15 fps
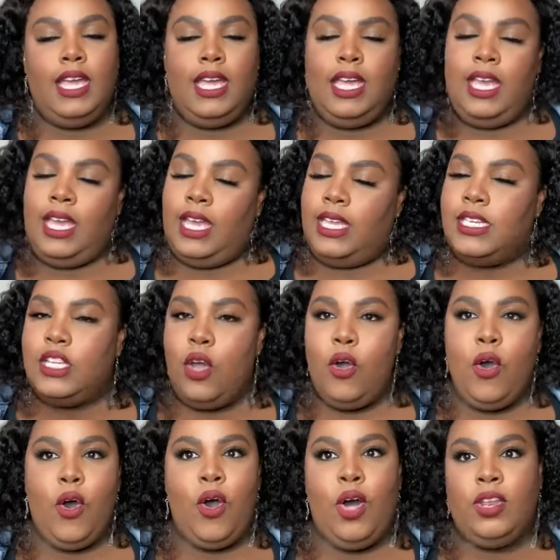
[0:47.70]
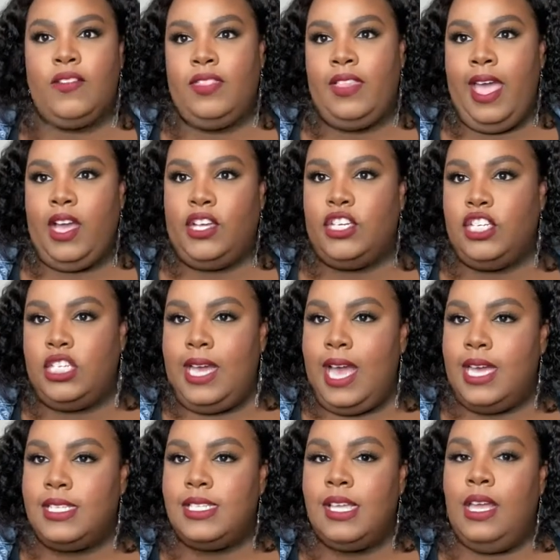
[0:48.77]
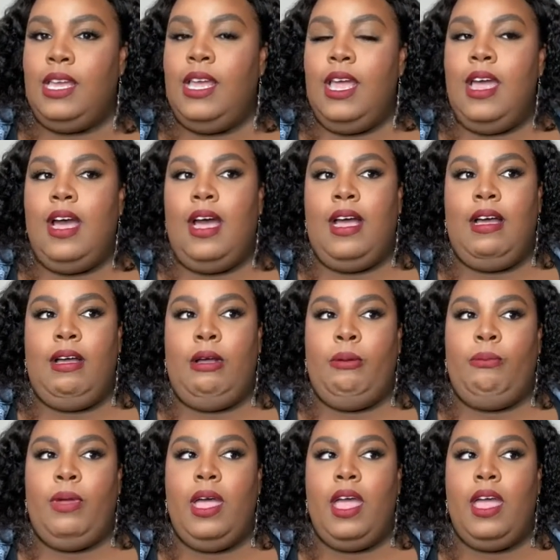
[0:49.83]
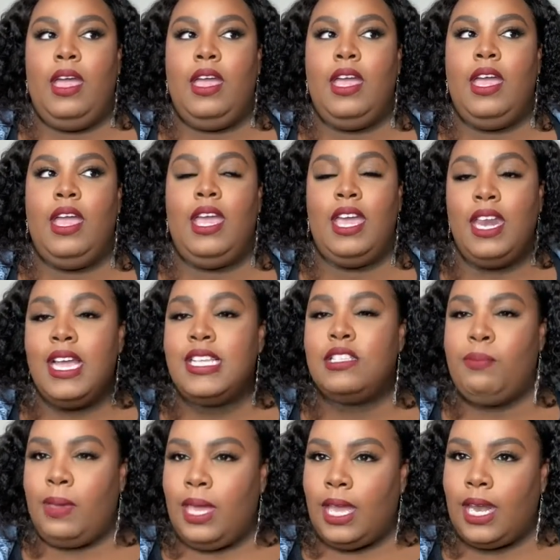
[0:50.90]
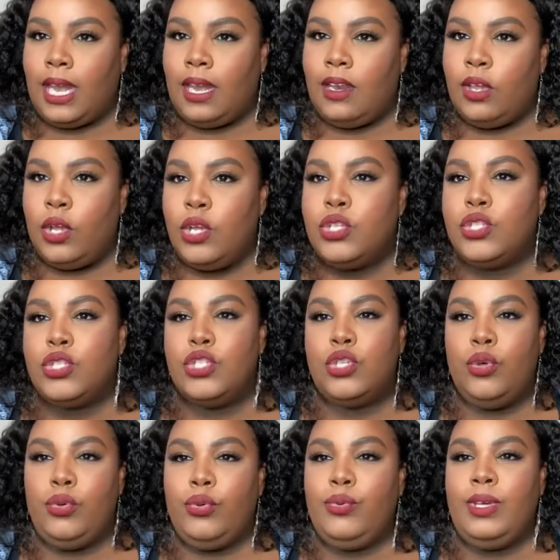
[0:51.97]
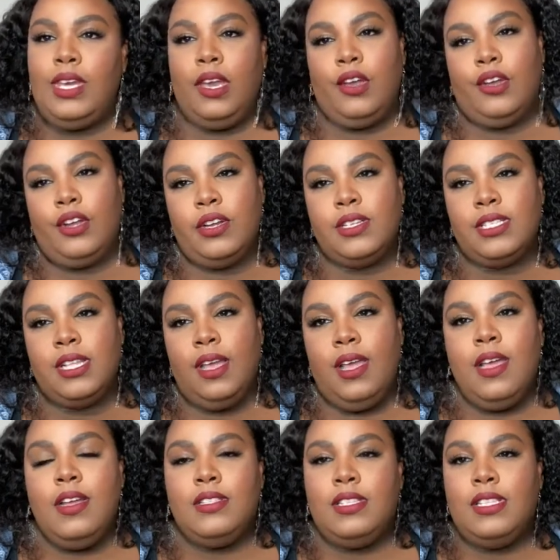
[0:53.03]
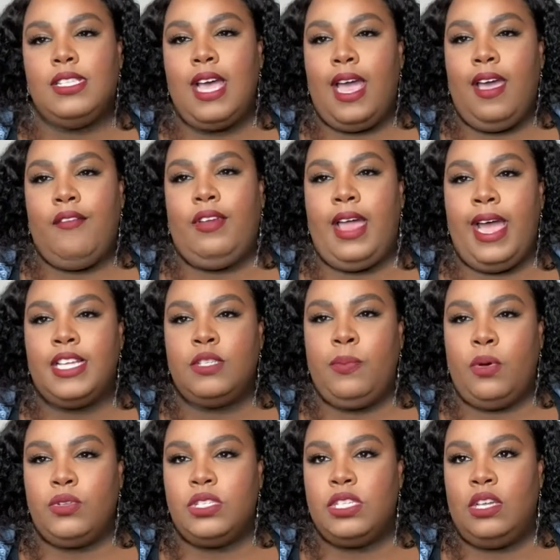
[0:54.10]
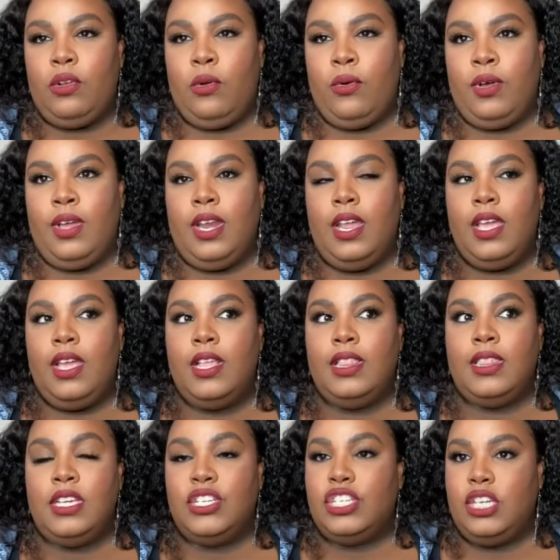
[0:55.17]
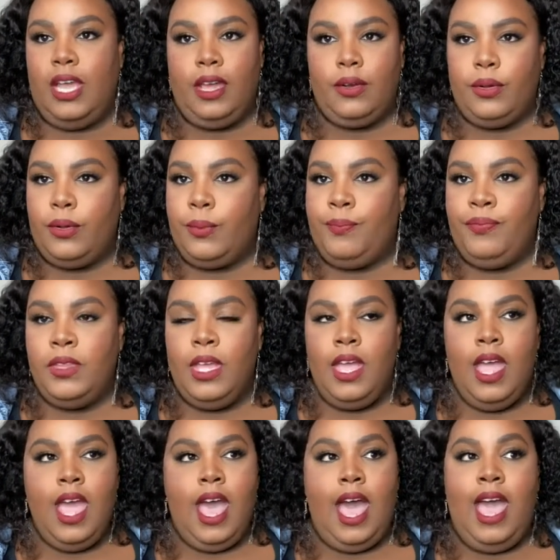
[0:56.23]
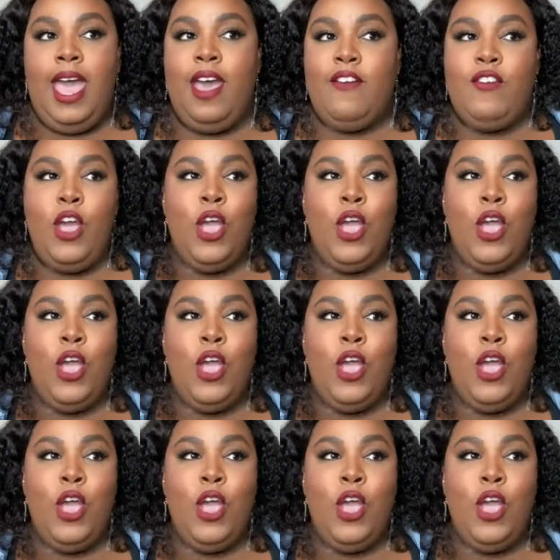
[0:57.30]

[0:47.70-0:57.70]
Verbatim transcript: and all of that good jazz um, it has been two years since i have last posted on this channel i have